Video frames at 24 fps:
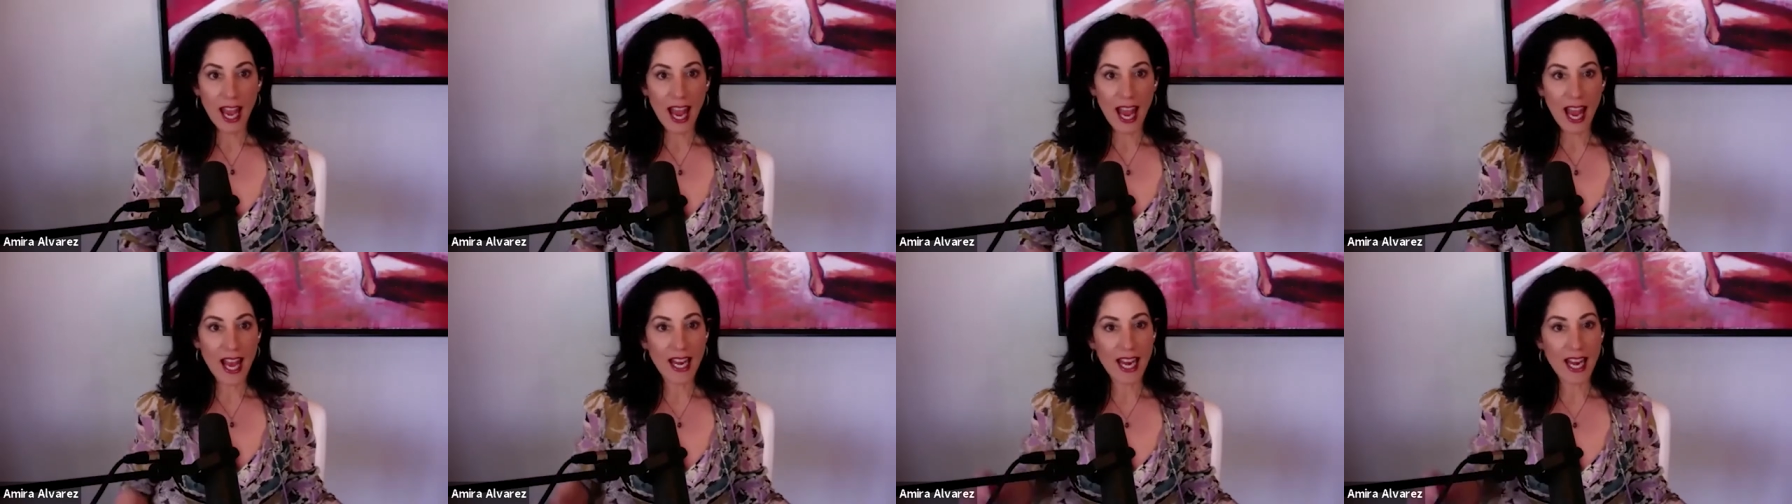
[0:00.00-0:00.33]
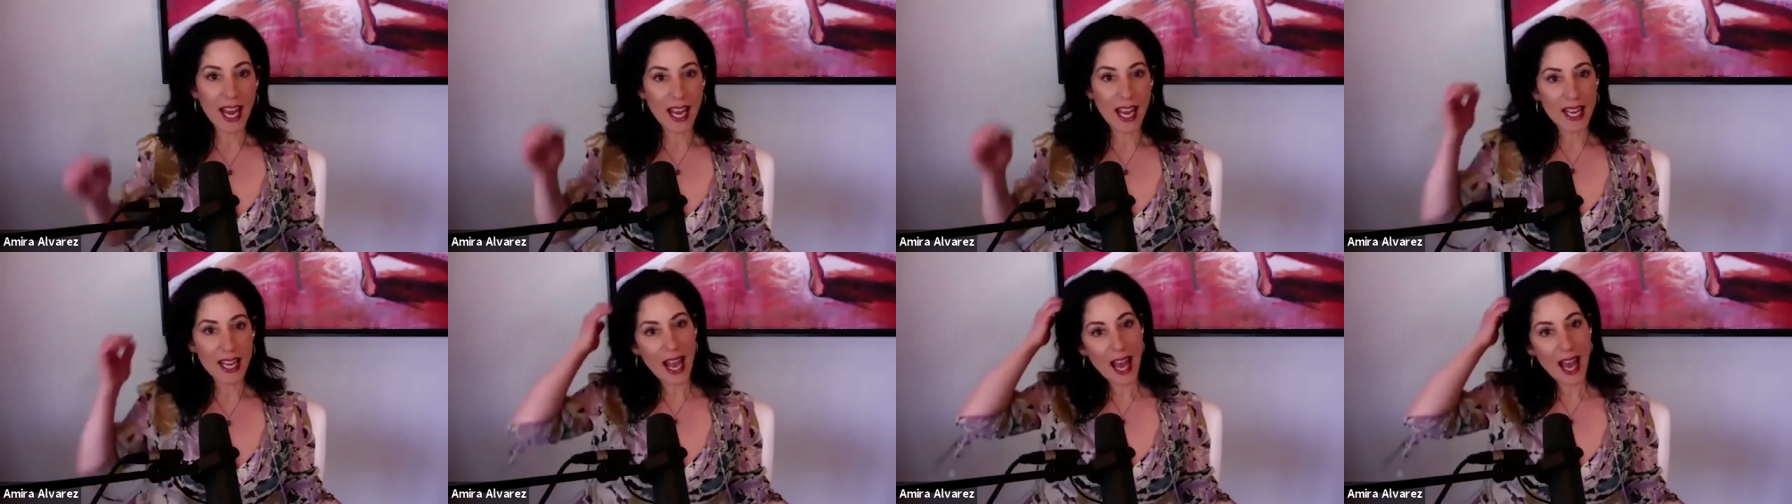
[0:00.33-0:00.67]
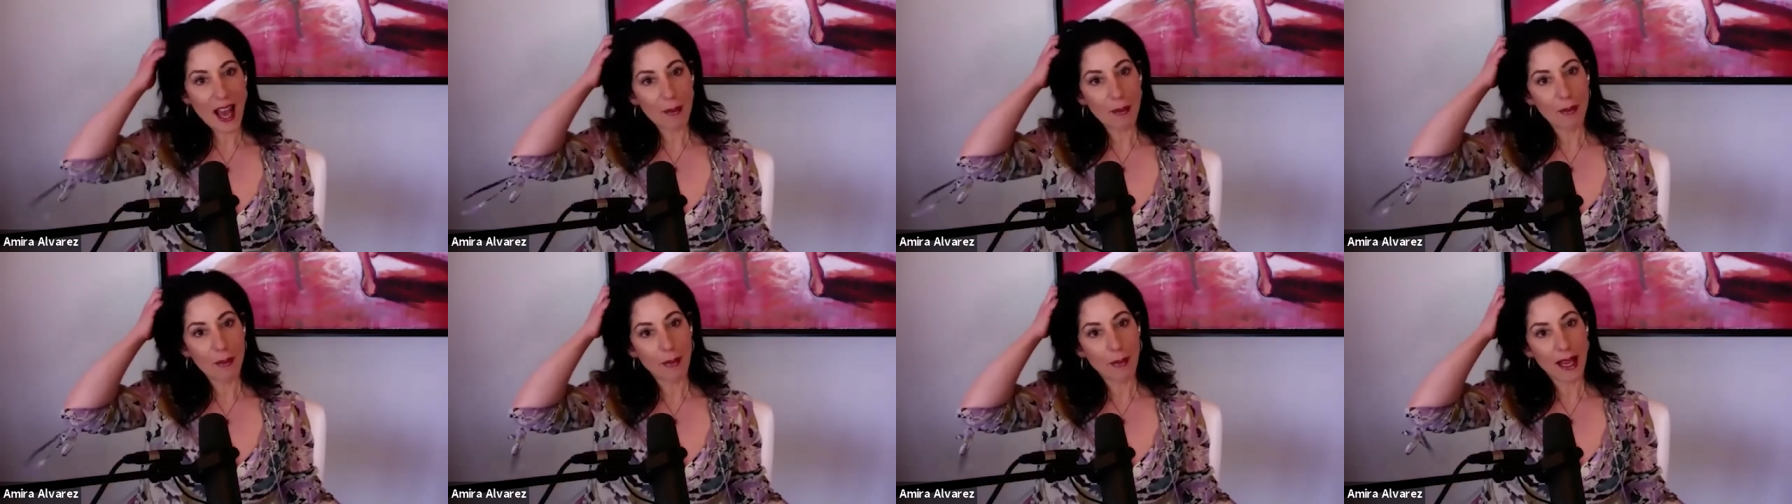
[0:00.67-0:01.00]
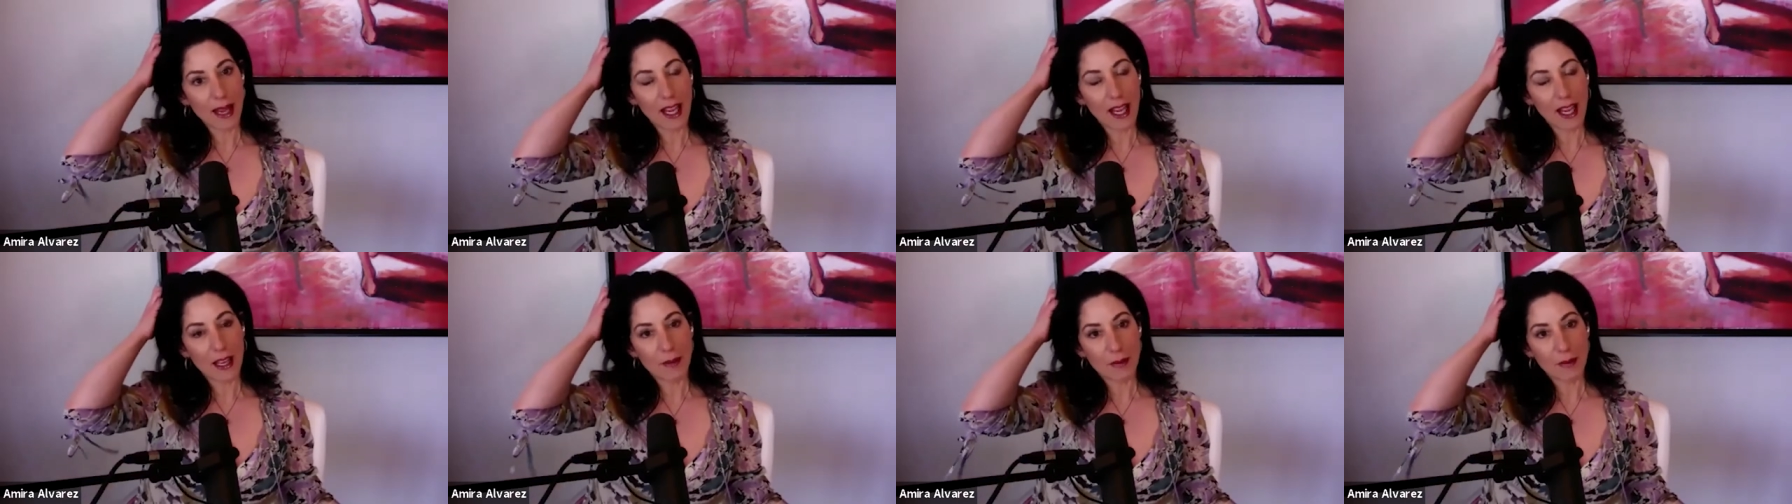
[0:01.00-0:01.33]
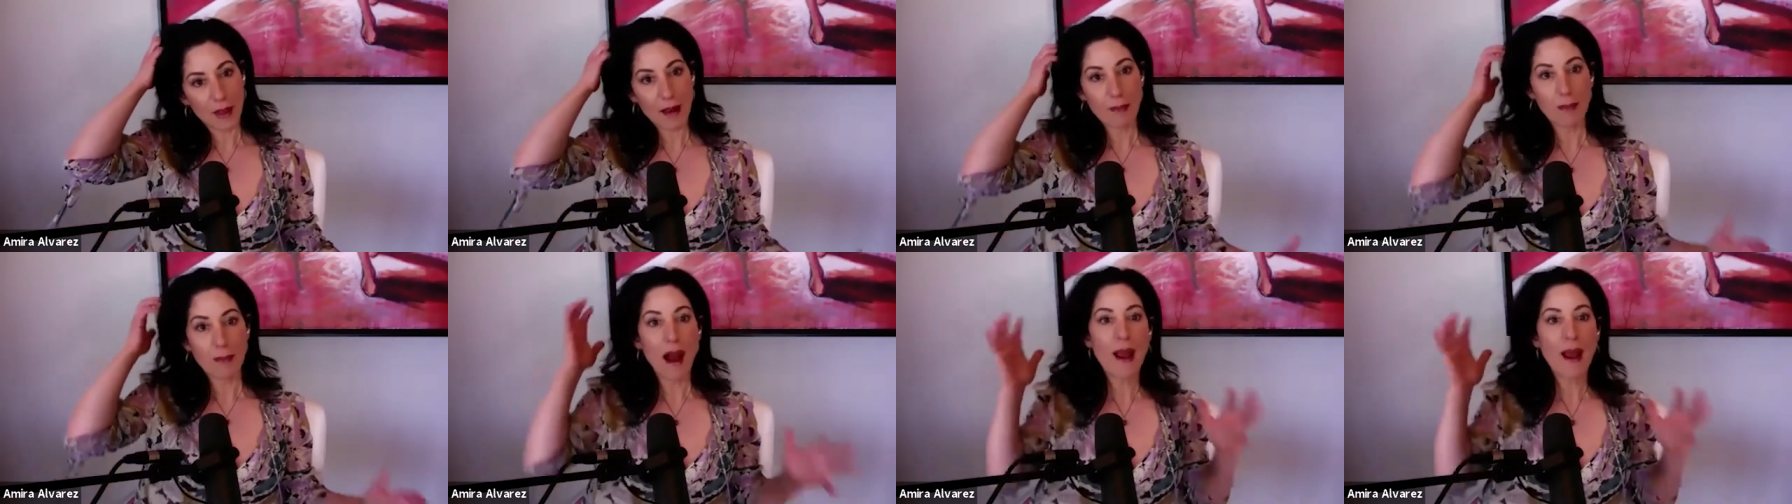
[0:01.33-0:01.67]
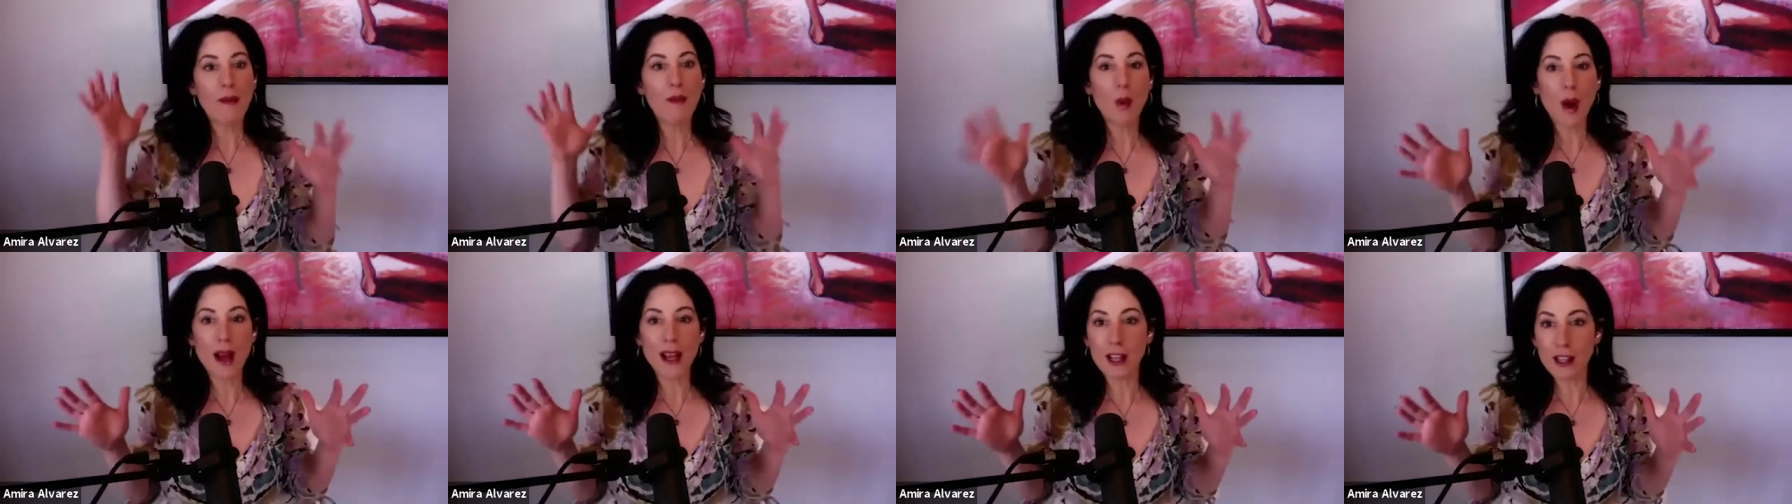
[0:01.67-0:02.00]
And it kept me, like
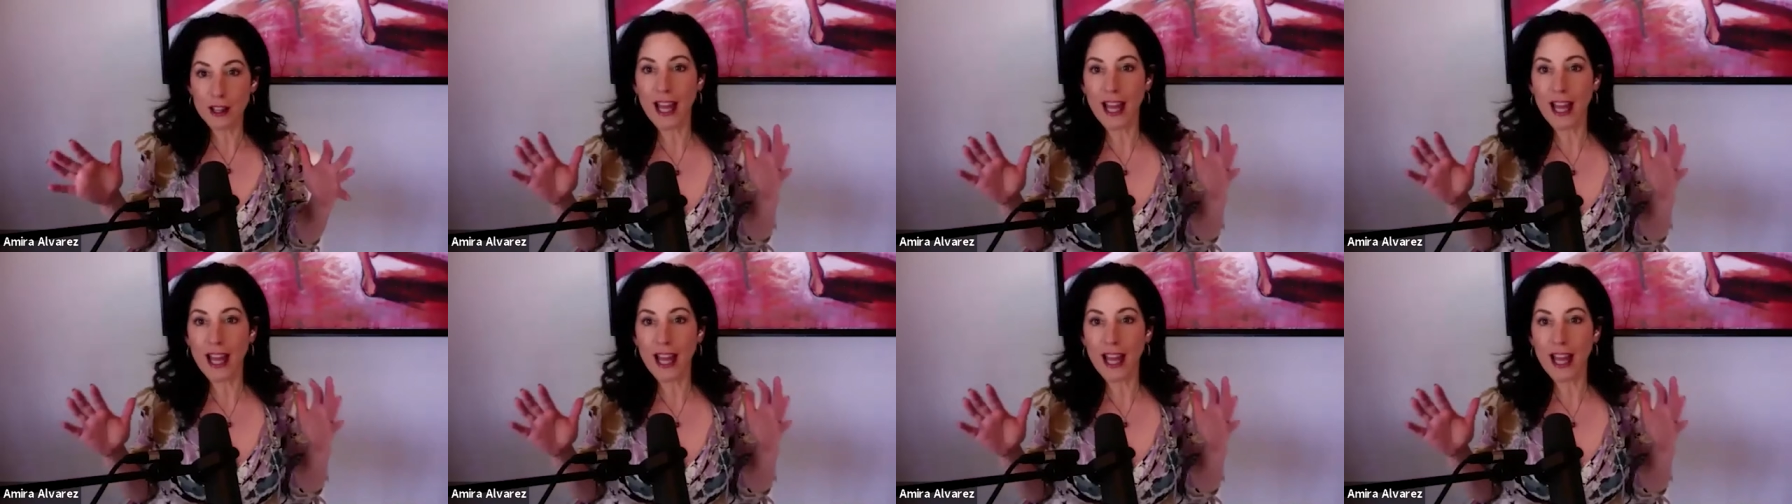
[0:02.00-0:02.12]
my one,